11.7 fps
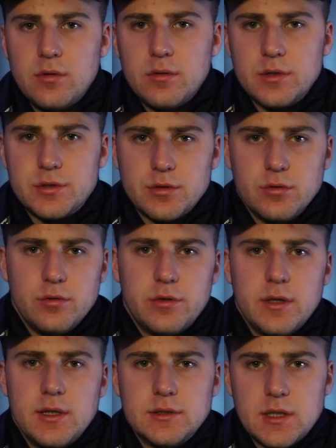The truth
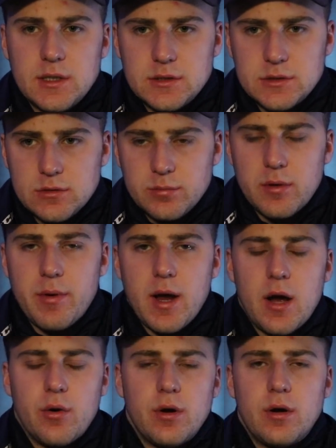is a
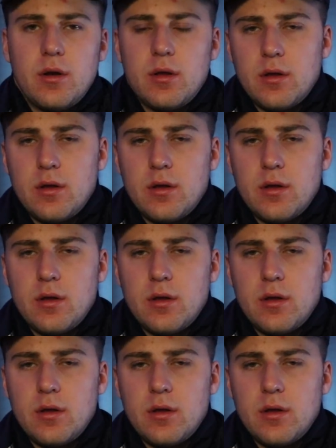superpower.